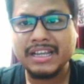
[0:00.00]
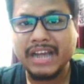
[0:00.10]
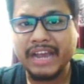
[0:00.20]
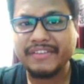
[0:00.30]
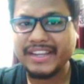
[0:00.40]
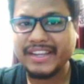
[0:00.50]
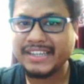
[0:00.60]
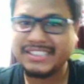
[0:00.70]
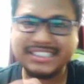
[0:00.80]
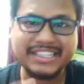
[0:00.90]
I have an
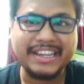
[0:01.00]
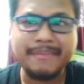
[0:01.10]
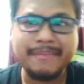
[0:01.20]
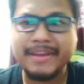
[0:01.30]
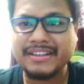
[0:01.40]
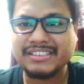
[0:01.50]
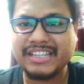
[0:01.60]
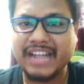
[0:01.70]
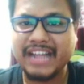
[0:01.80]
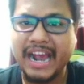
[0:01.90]
existing email list
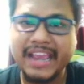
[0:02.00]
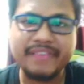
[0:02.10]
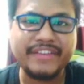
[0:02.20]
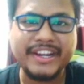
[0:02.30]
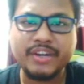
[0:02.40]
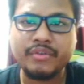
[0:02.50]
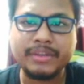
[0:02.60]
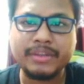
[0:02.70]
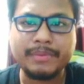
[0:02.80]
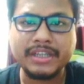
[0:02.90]
that I have created over
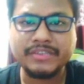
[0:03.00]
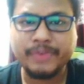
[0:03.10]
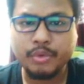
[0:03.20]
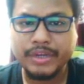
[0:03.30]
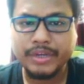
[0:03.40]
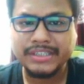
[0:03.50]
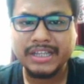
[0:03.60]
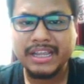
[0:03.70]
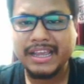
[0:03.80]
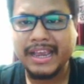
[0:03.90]
the past few years,
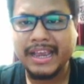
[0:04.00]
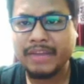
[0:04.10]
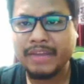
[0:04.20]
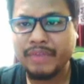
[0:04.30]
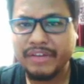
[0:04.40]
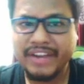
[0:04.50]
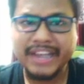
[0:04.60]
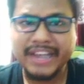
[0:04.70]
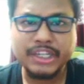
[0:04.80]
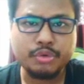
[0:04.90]
and whenever I
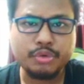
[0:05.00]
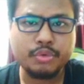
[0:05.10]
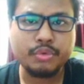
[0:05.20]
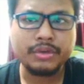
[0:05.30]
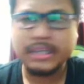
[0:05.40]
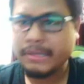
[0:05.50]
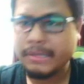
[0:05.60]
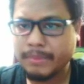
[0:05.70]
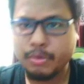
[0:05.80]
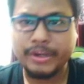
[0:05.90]
need to
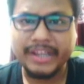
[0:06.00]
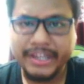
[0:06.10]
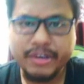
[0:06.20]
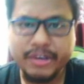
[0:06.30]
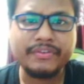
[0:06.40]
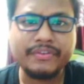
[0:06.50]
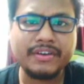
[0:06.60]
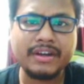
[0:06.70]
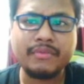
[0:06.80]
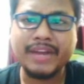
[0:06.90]
promote any
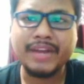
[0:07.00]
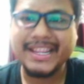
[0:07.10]
offer, what I